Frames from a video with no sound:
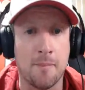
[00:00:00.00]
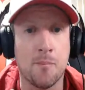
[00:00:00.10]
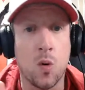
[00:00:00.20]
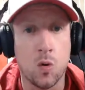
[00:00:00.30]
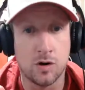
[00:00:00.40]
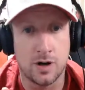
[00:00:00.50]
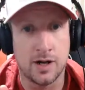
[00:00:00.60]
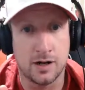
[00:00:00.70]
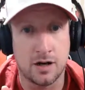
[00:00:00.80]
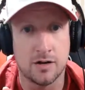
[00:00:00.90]
more
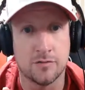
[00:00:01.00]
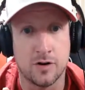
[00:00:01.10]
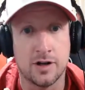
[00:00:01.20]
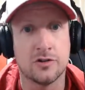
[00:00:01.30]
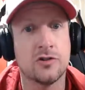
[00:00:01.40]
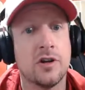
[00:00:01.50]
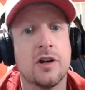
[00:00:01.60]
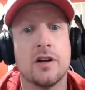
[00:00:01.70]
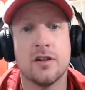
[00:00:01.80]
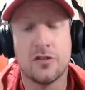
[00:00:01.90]
in coverage,
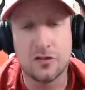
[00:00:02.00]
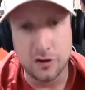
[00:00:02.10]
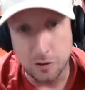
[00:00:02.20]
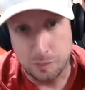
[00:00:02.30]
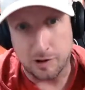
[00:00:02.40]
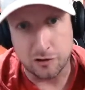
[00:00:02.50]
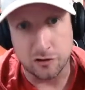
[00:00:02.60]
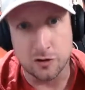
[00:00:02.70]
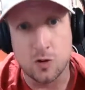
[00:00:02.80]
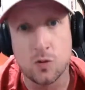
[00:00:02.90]
still
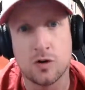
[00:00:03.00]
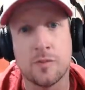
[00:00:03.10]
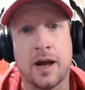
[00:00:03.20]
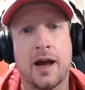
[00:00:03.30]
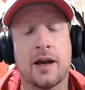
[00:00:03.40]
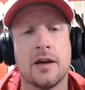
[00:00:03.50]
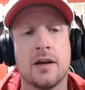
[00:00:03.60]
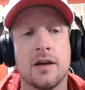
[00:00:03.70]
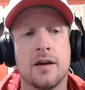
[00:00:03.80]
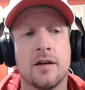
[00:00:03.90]
pressure the quarterback,
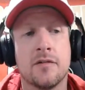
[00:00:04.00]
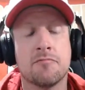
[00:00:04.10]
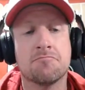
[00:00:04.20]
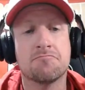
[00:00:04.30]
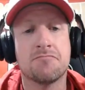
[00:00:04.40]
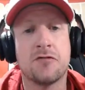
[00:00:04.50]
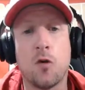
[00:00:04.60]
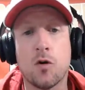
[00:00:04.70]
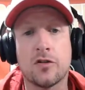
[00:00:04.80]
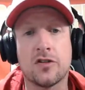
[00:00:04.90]

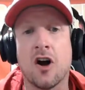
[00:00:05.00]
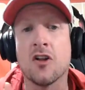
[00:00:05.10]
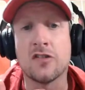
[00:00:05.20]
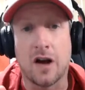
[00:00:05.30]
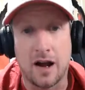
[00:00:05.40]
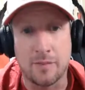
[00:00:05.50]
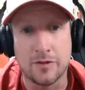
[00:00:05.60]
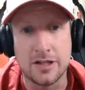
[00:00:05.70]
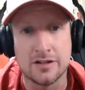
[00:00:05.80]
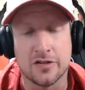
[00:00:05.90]
force
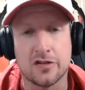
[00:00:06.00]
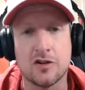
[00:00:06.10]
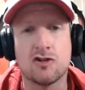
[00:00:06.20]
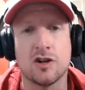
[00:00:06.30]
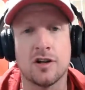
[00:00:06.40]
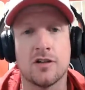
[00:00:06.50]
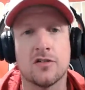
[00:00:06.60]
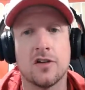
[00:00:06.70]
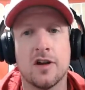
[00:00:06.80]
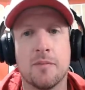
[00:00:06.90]
untimely
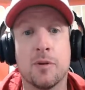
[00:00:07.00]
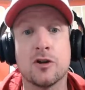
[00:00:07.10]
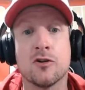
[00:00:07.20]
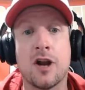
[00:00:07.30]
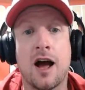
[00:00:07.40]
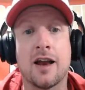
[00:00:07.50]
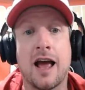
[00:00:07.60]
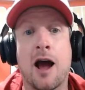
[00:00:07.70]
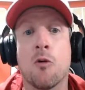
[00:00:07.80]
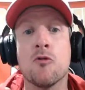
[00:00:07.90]
decisions, but you're not
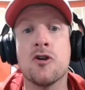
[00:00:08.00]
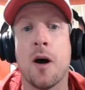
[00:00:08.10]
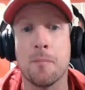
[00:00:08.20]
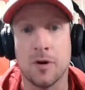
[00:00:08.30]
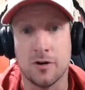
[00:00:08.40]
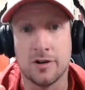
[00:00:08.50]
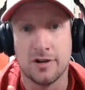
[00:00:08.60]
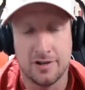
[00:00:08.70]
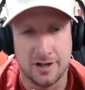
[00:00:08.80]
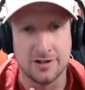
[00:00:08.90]
outnumbered
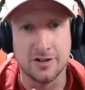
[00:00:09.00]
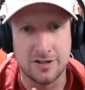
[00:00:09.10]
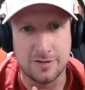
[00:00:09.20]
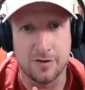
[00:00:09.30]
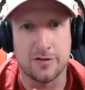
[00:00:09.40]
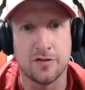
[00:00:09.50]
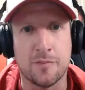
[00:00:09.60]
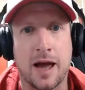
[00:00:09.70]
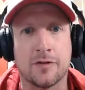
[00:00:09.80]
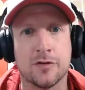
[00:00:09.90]
in the defensive
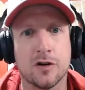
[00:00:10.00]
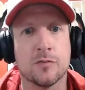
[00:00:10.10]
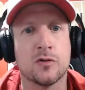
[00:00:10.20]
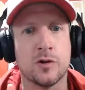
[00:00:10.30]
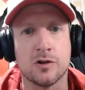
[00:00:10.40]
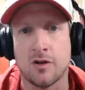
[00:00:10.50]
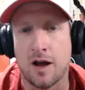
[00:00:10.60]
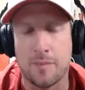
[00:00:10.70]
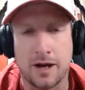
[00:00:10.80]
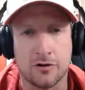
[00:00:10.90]
backfield between your
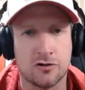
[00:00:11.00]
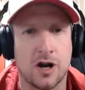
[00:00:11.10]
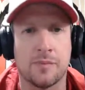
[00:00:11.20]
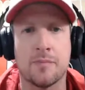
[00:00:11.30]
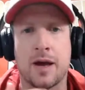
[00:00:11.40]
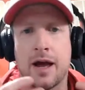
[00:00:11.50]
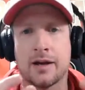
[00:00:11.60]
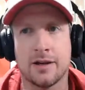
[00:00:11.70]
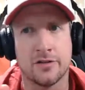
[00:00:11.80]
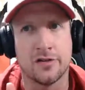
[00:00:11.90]
linebackers dropping
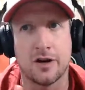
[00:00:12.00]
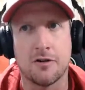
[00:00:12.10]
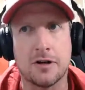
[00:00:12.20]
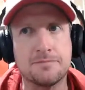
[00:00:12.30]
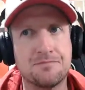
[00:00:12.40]
back, etc.